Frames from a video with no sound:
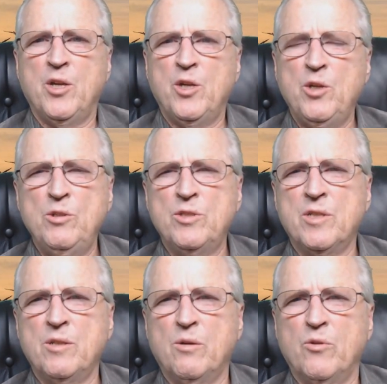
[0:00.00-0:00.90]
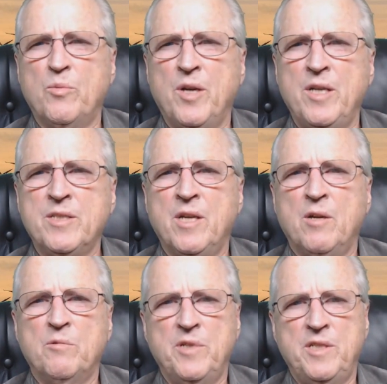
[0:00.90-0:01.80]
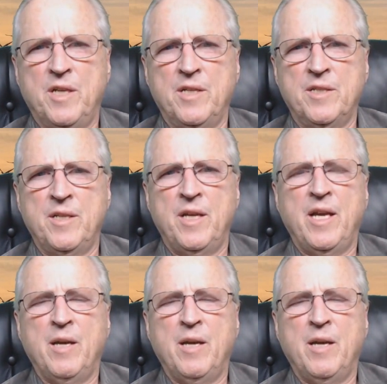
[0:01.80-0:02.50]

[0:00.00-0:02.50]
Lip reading: hugely overpriced, redundant,